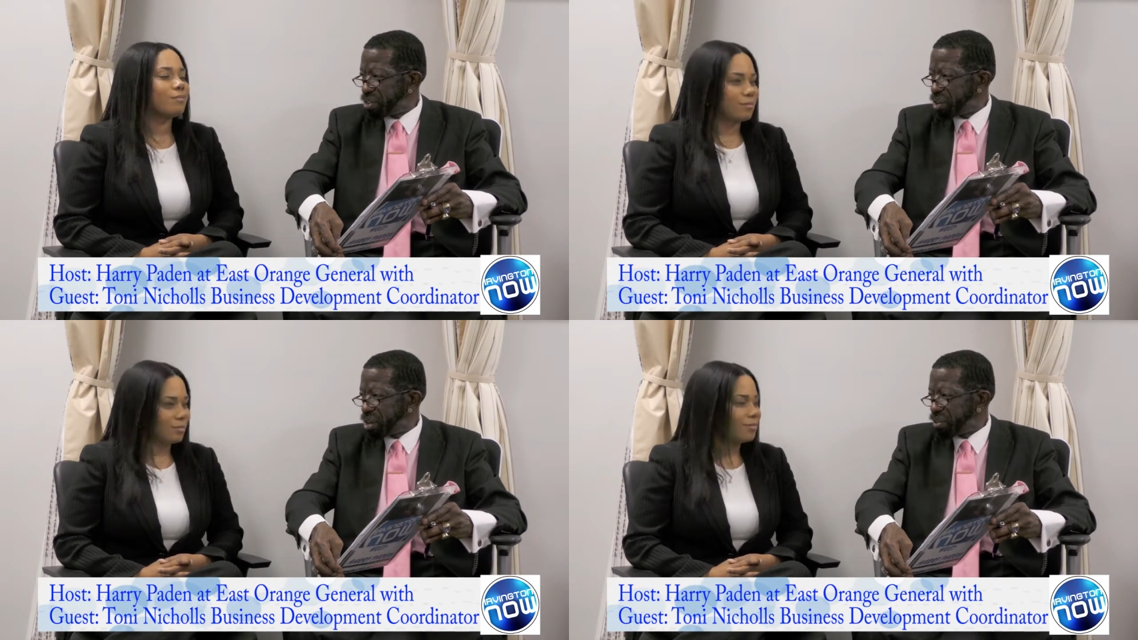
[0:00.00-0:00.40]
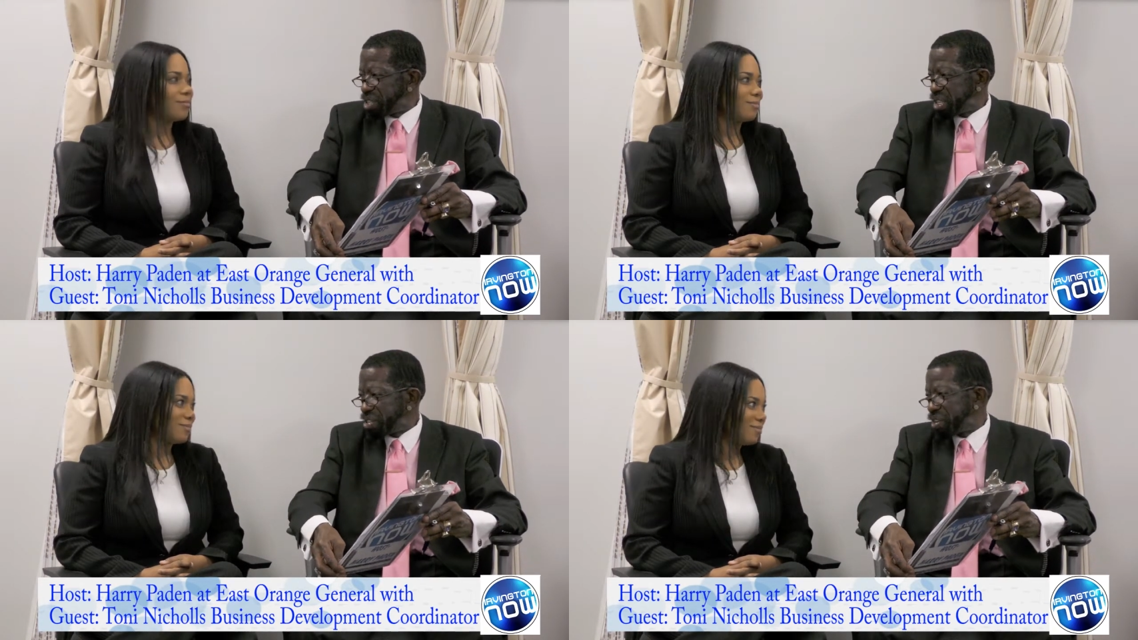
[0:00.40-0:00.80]
Speaker 1: feel almost
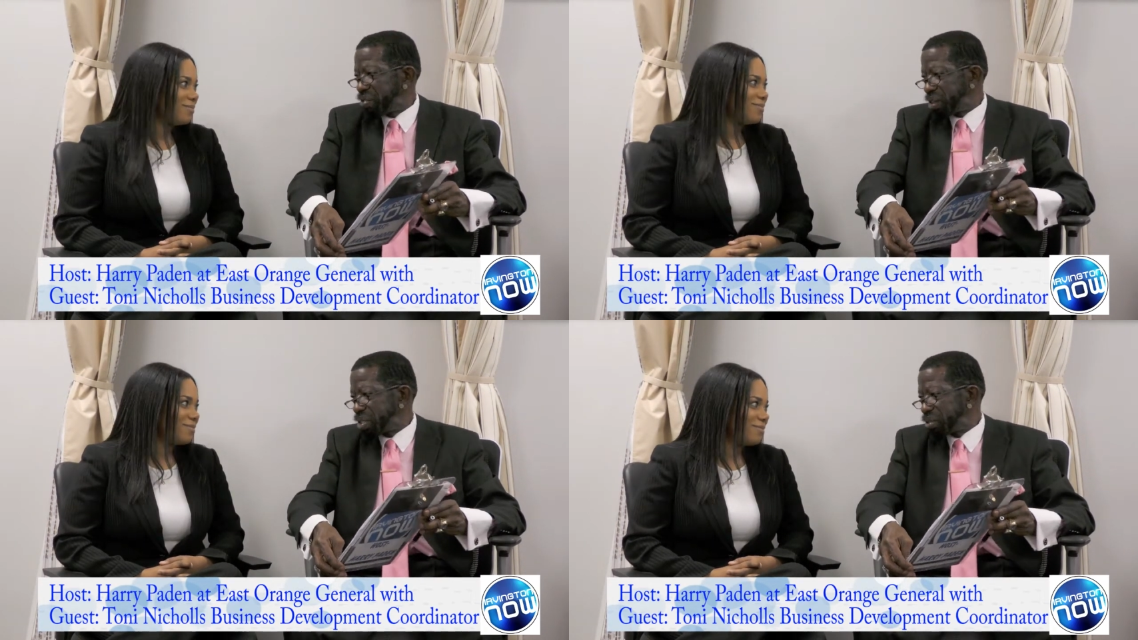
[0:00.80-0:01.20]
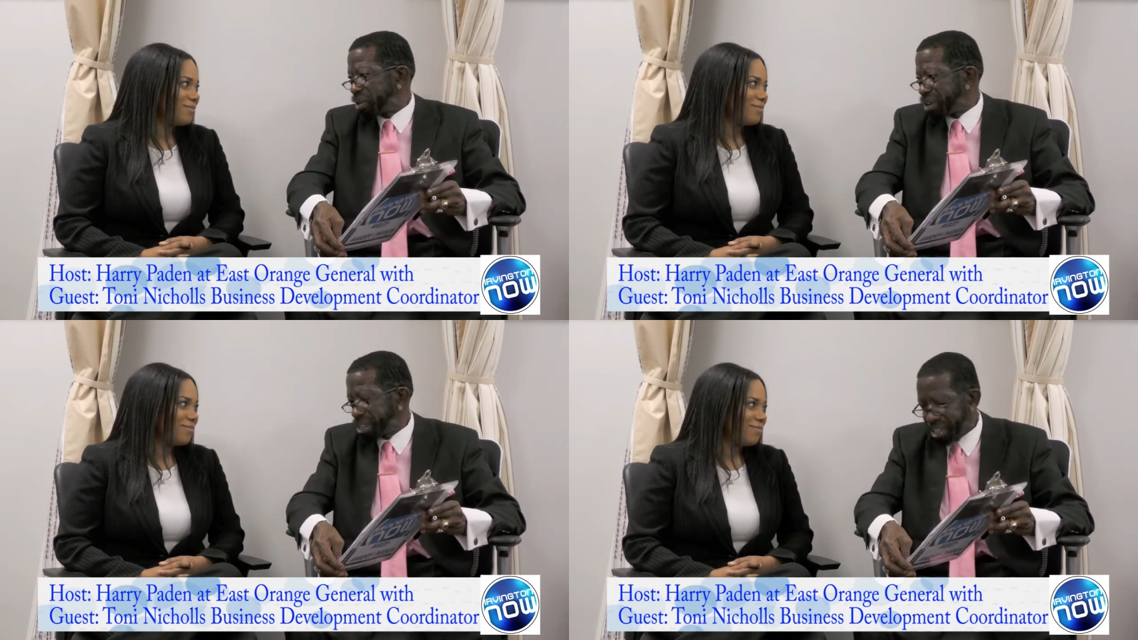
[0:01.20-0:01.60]
as you're
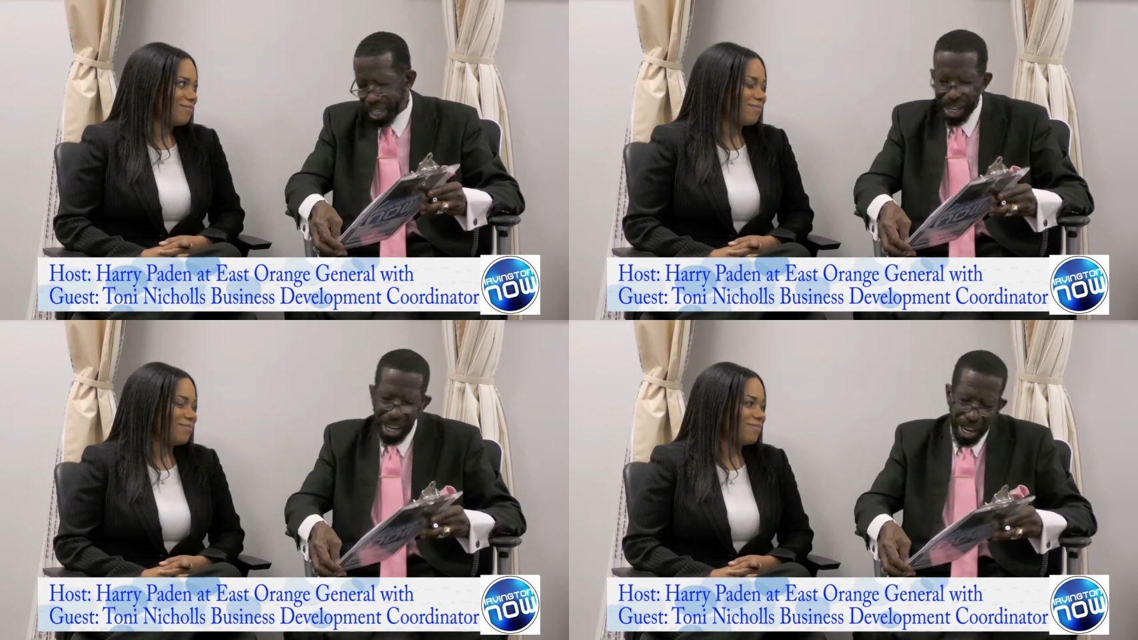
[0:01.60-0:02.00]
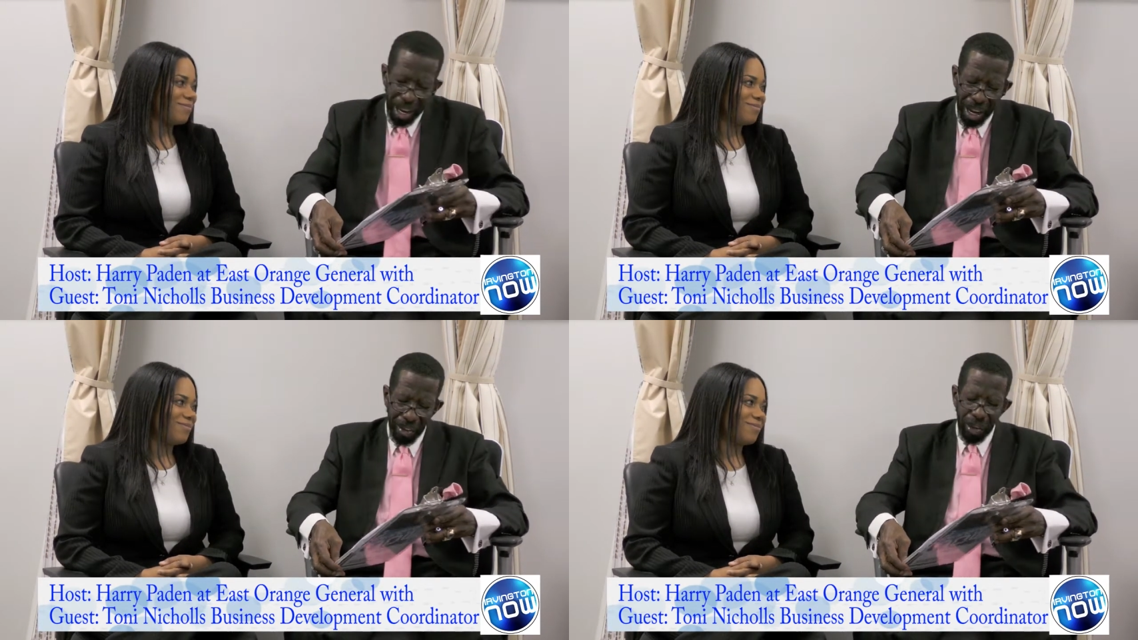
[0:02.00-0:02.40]
visible
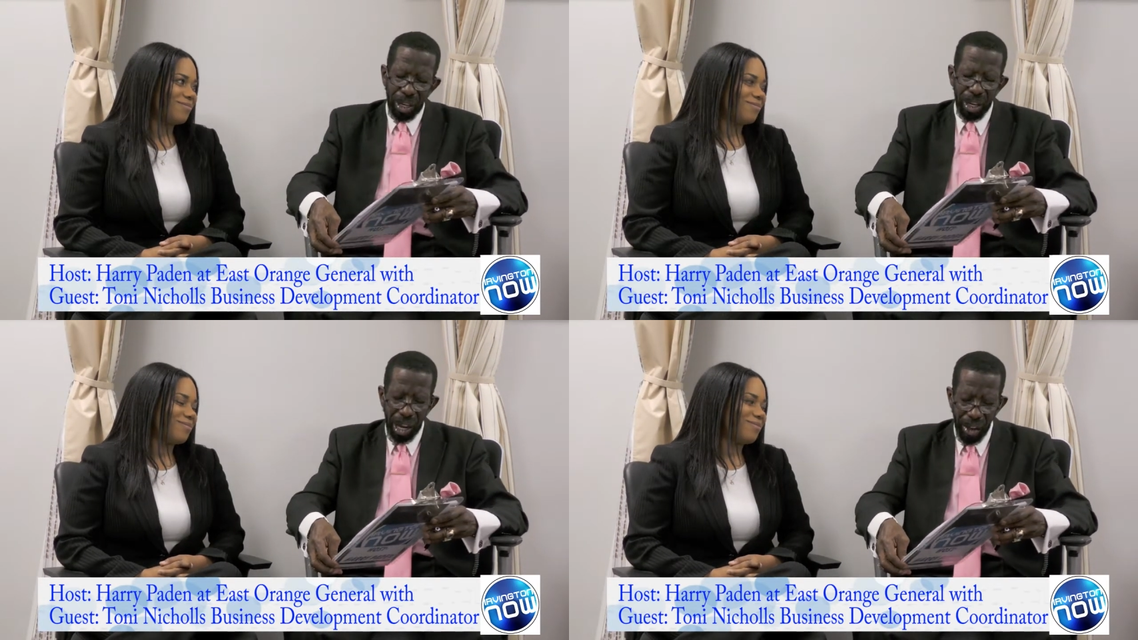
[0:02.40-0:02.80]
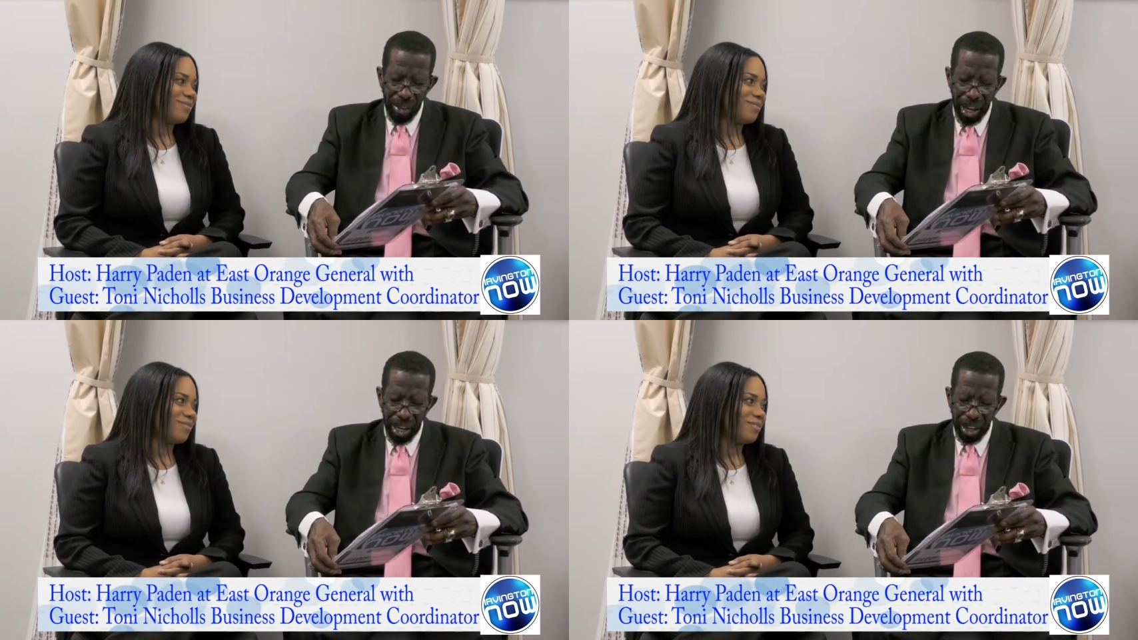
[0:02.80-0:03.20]
uh, when you come
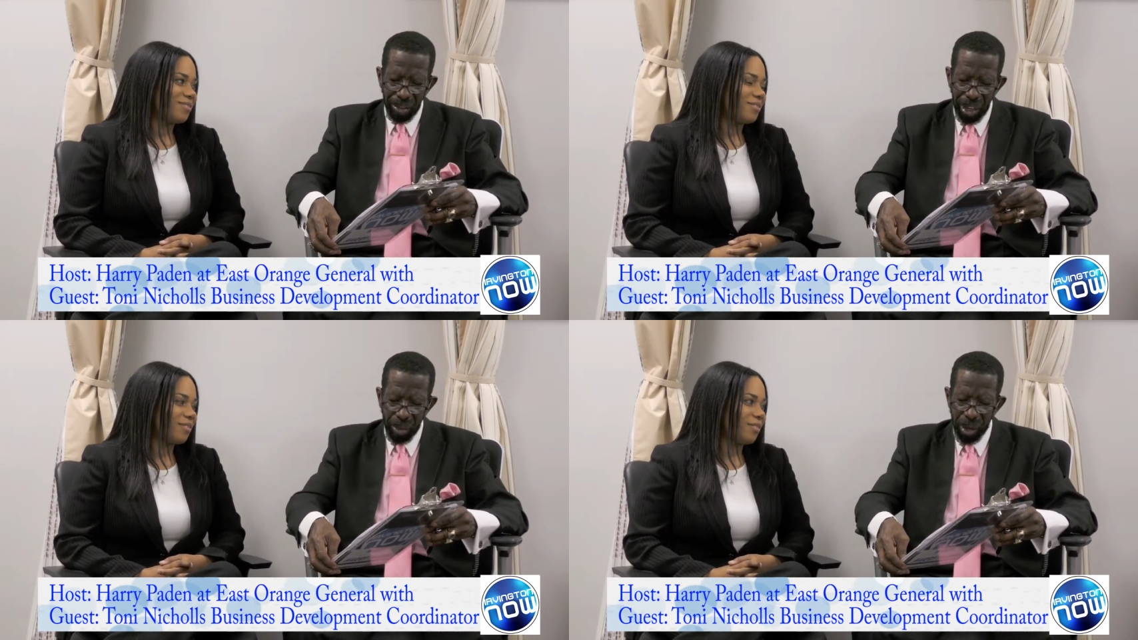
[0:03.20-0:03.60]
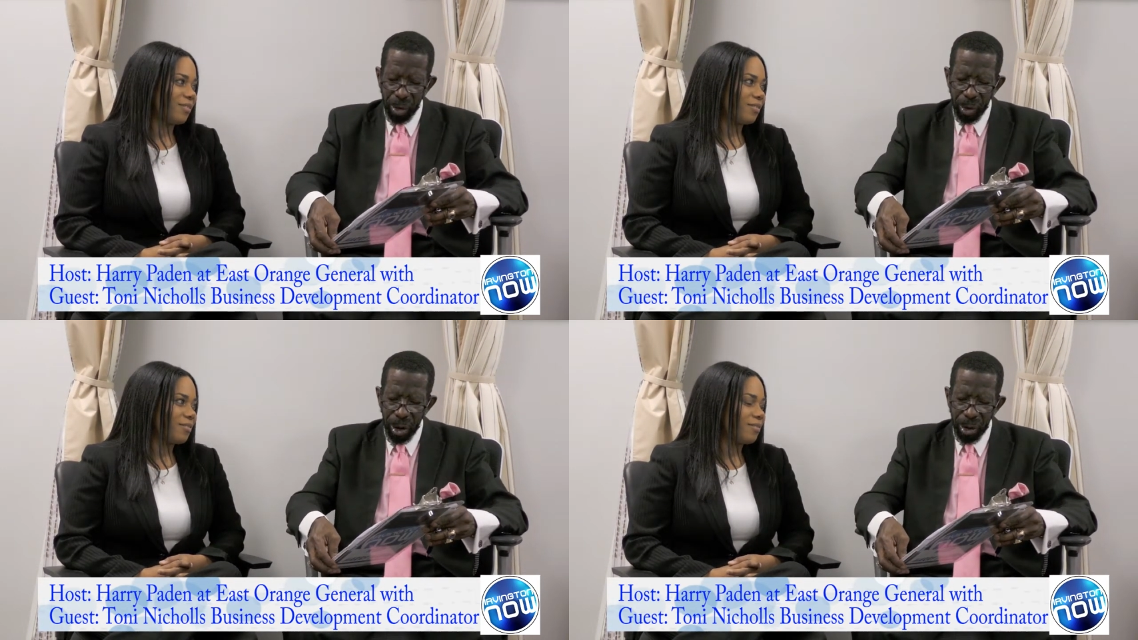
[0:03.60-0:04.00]
in and people
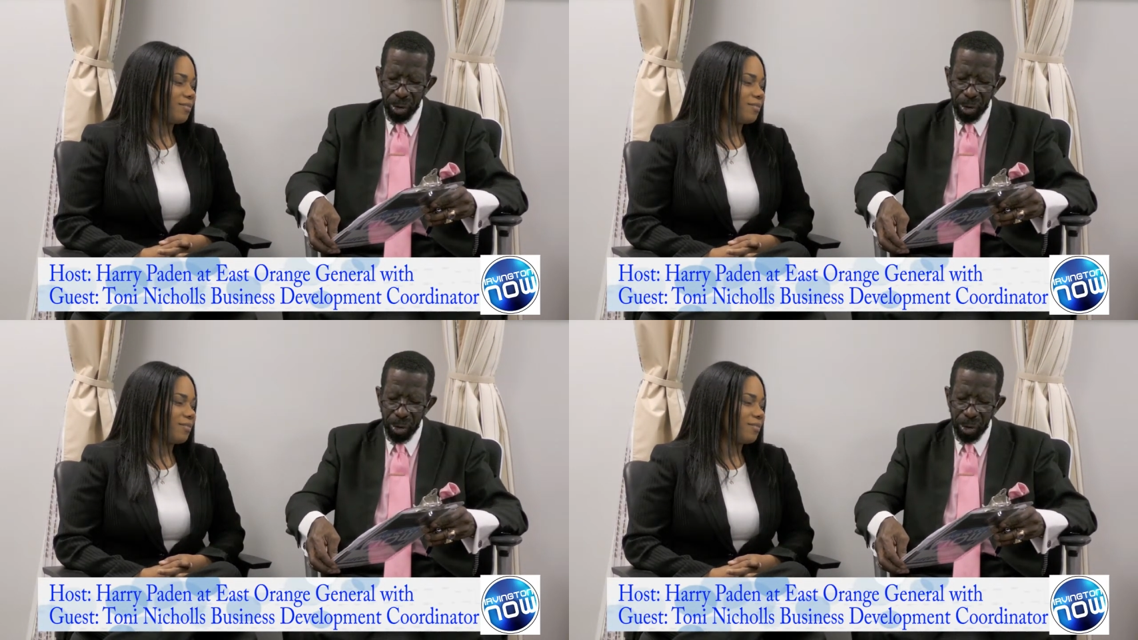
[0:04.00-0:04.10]
are, are,